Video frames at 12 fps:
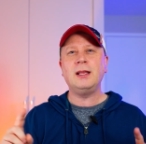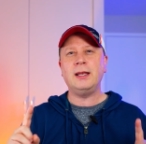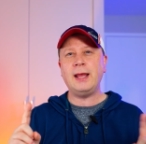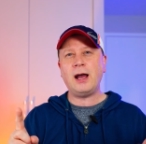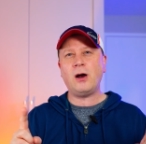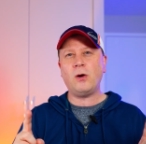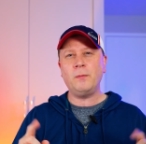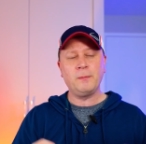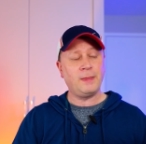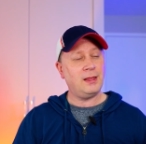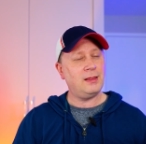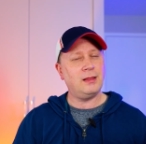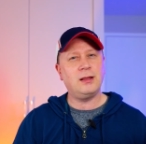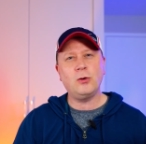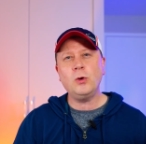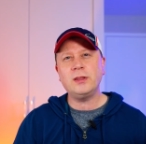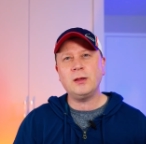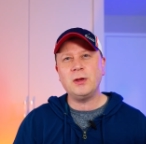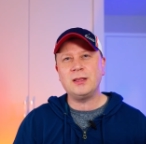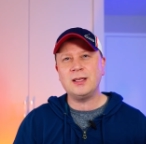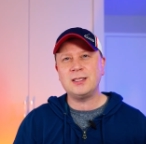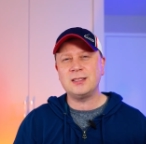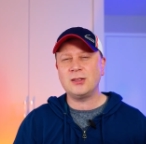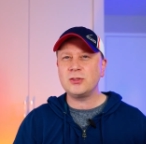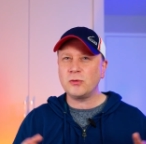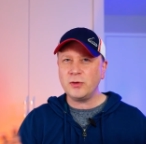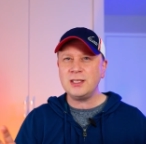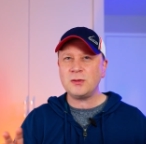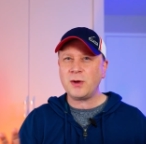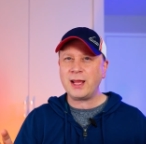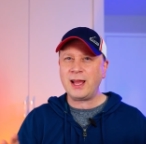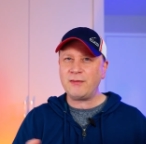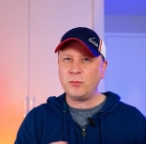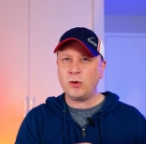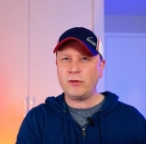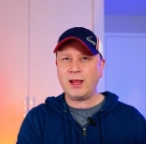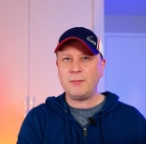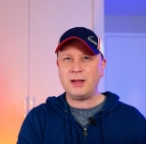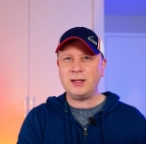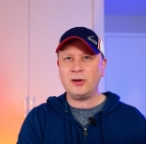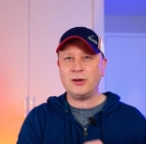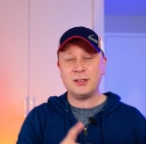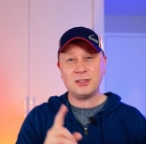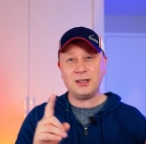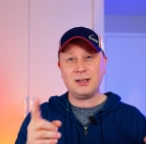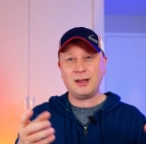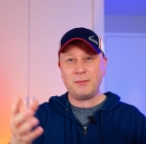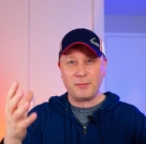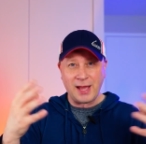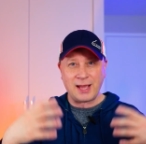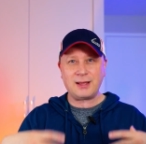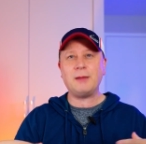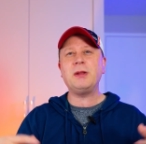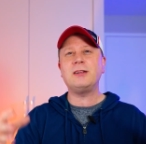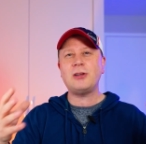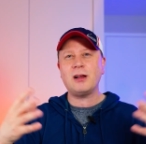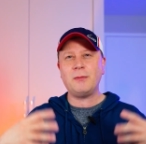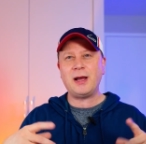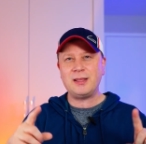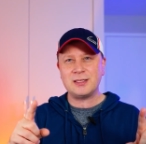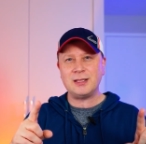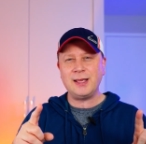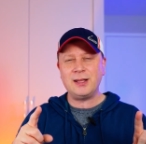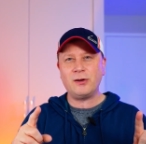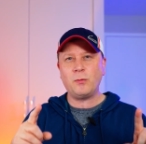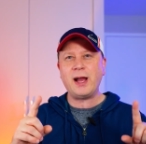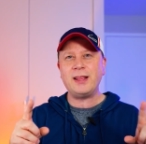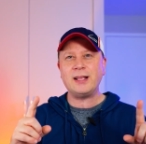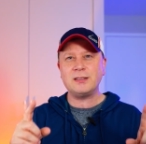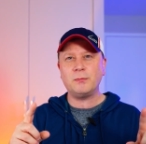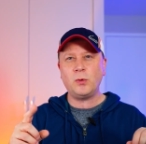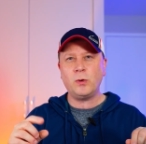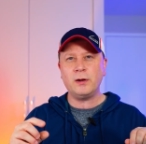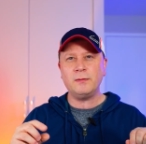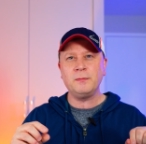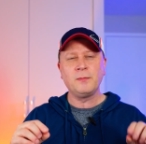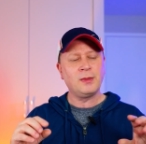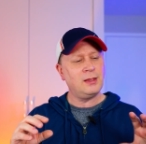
Now, the cool thing with this is there's a reason why I have more RAM on here, and it's going to come back. I'm going to talk about this later, why that's important.